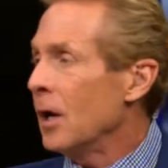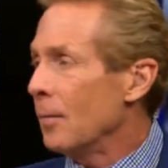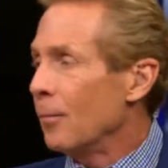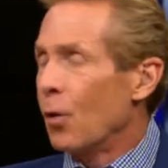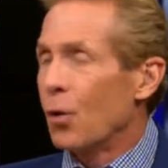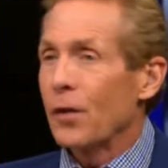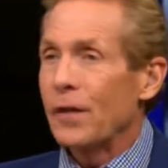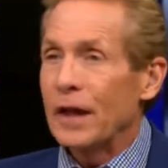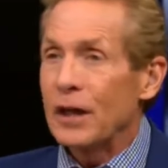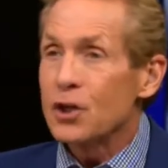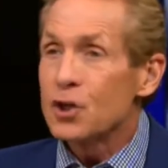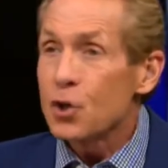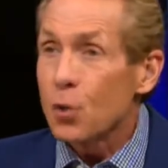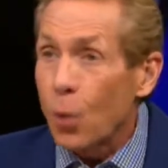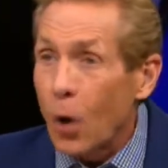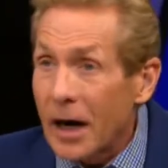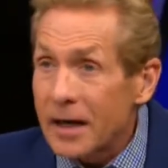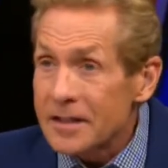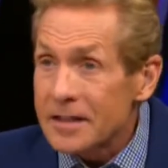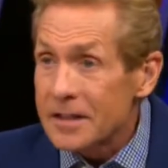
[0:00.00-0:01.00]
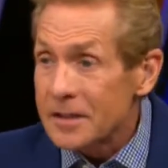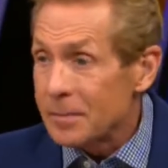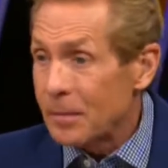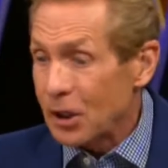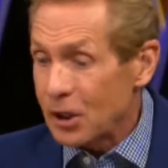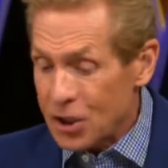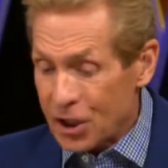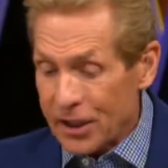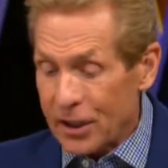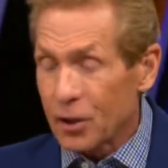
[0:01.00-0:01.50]
more than twice as
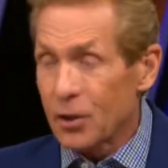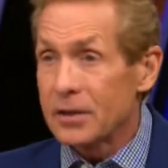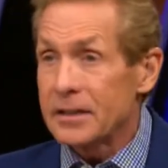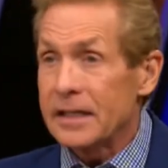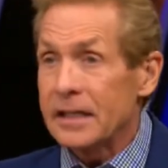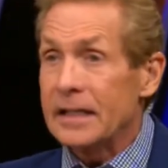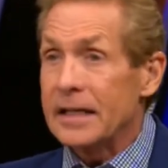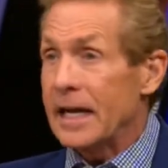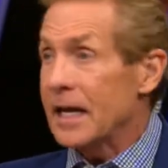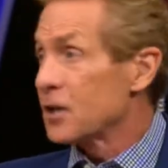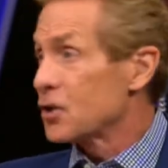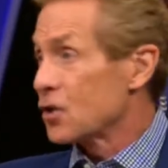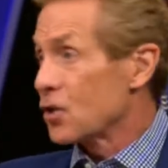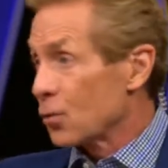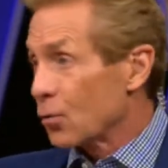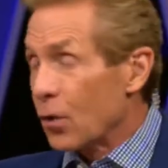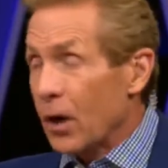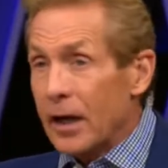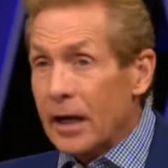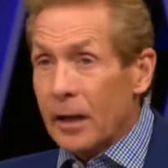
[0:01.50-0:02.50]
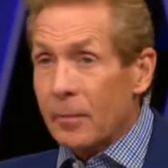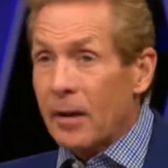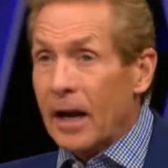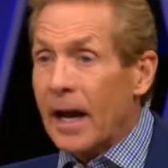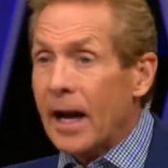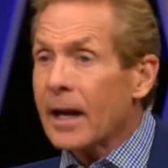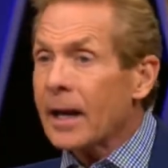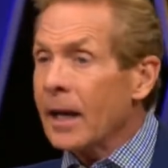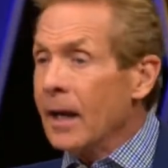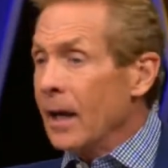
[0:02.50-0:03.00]
much guaranteed as the running
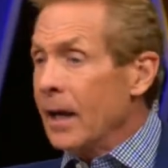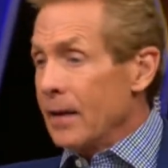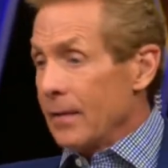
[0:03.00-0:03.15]
back